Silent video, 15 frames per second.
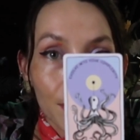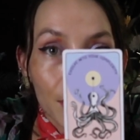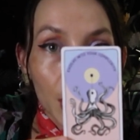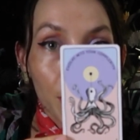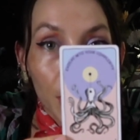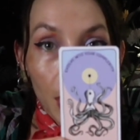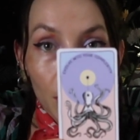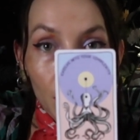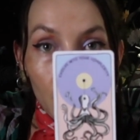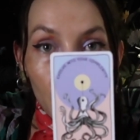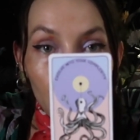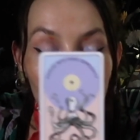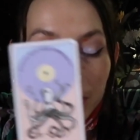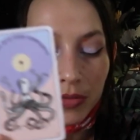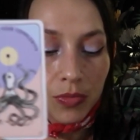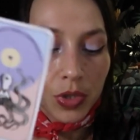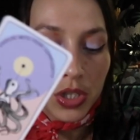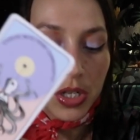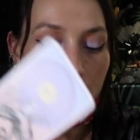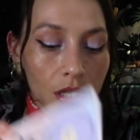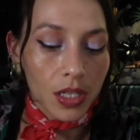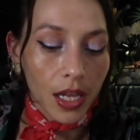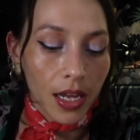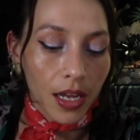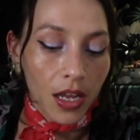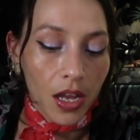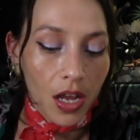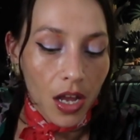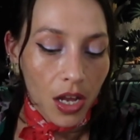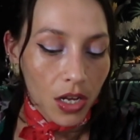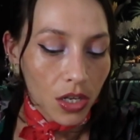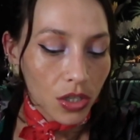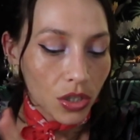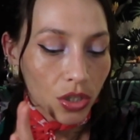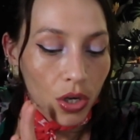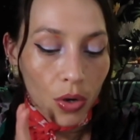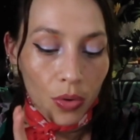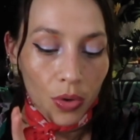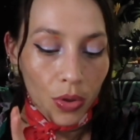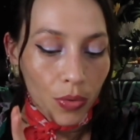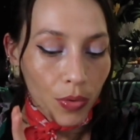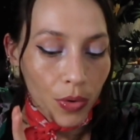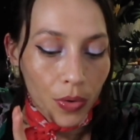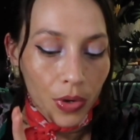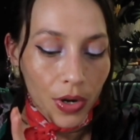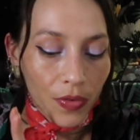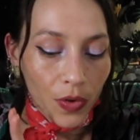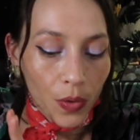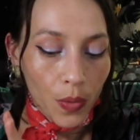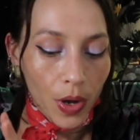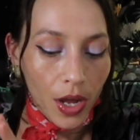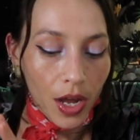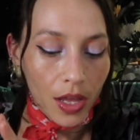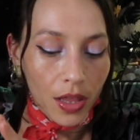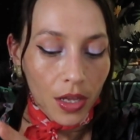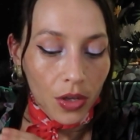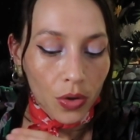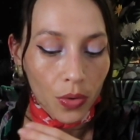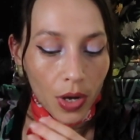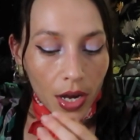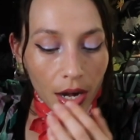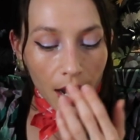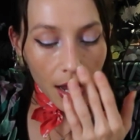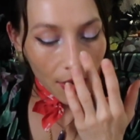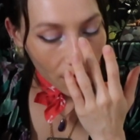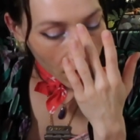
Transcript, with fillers: the pleasure, which is like shown through in every way. I think you kind of have